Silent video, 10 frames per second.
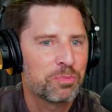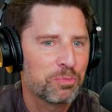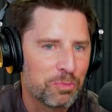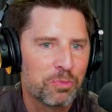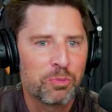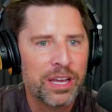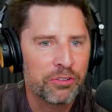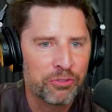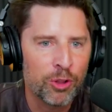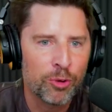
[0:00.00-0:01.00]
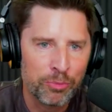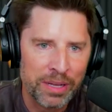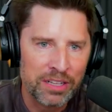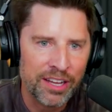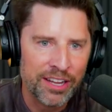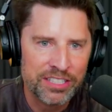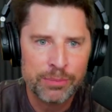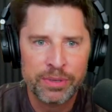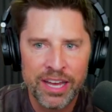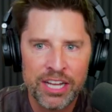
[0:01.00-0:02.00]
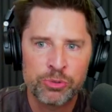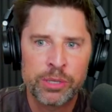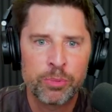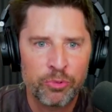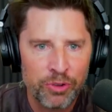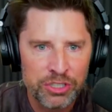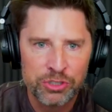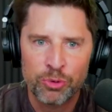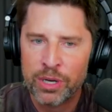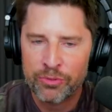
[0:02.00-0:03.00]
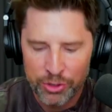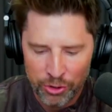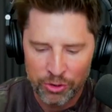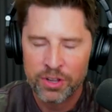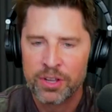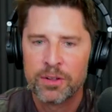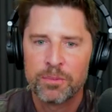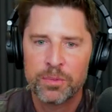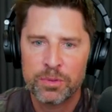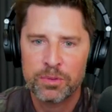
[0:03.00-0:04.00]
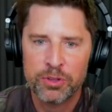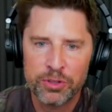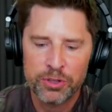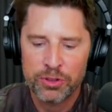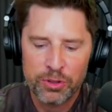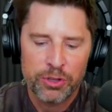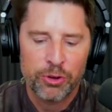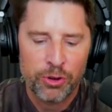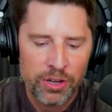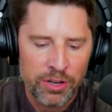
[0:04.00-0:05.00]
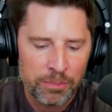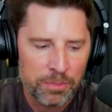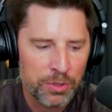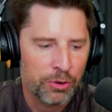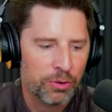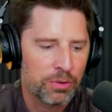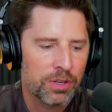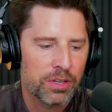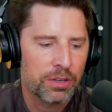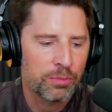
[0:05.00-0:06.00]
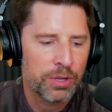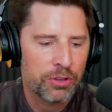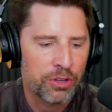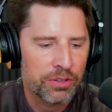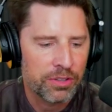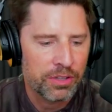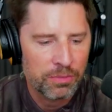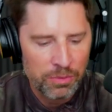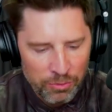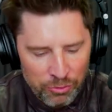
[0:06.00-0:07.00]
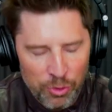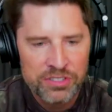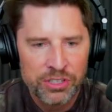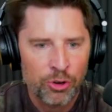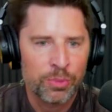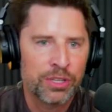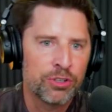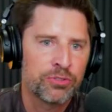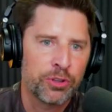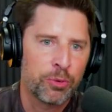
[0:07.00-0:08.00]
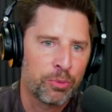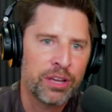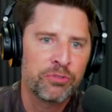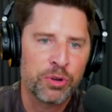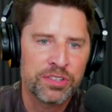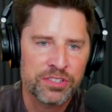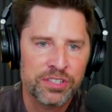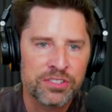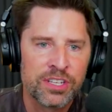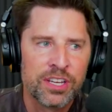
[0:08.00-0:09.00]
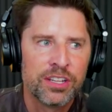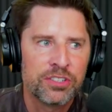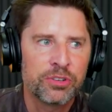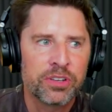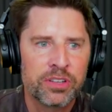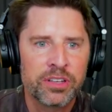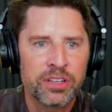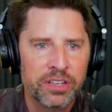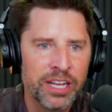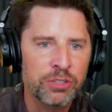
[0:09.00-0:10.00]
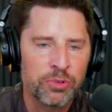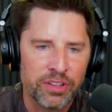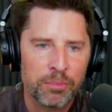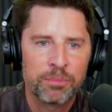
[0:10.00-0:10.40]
way to follow up with my clients. Keep it casual, keep it professional, whatever your your um your uh what do you call it the, the uh-huh. voice that you normally use for your brand voice is to connect with them